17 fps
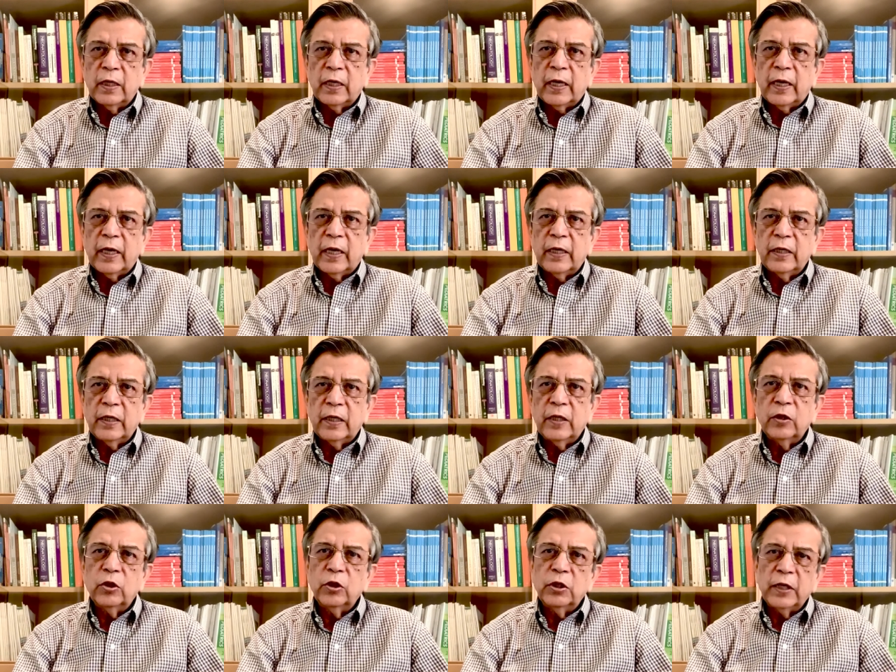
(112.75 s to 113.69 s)
and
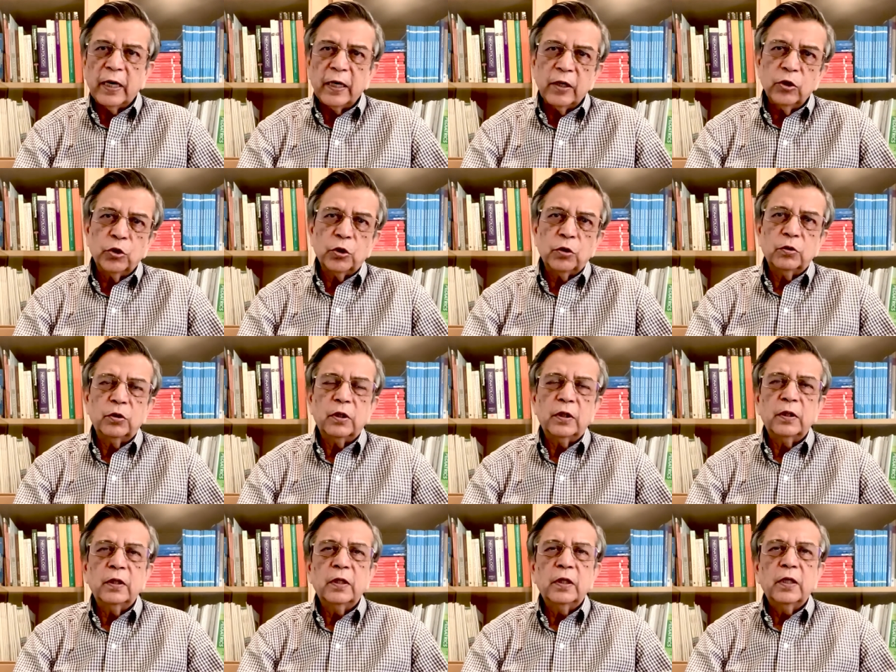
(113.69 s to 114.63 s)
in the younger
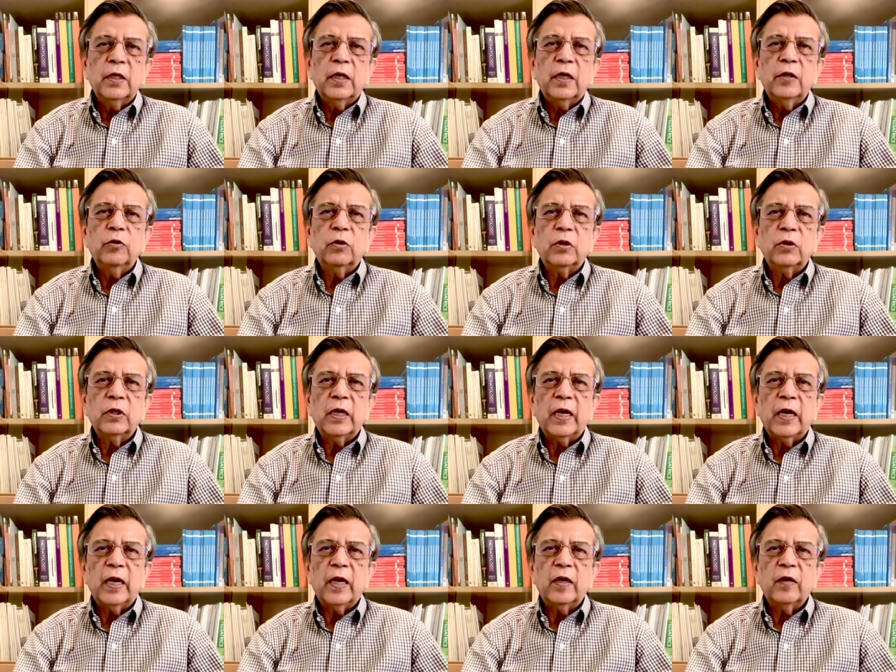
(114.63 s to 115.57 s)
children, you can
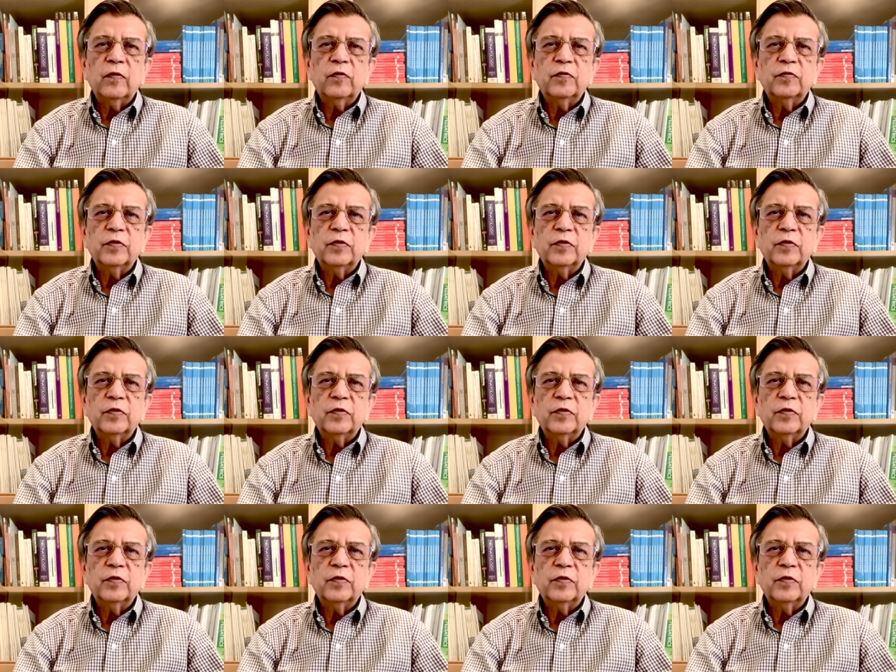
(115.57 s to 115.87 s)
have